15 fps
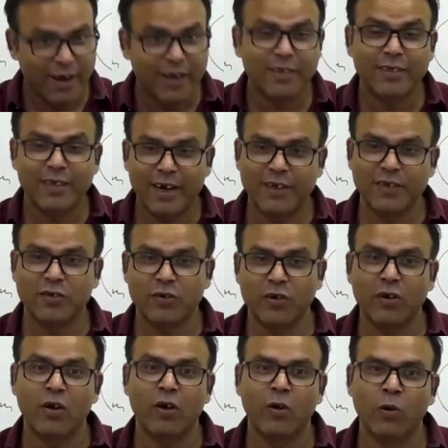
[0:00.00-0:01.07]
And that is
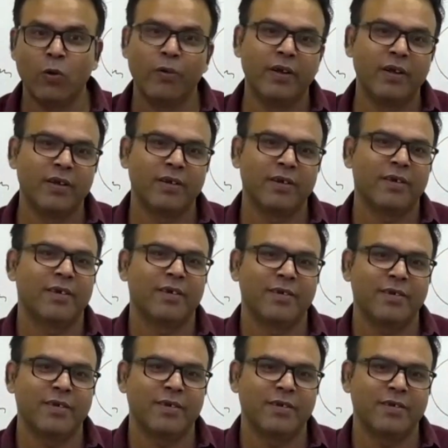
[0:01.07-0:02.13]
called Halloween
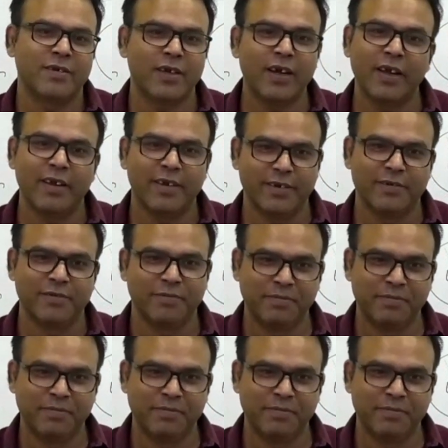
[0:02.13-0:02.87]
sky.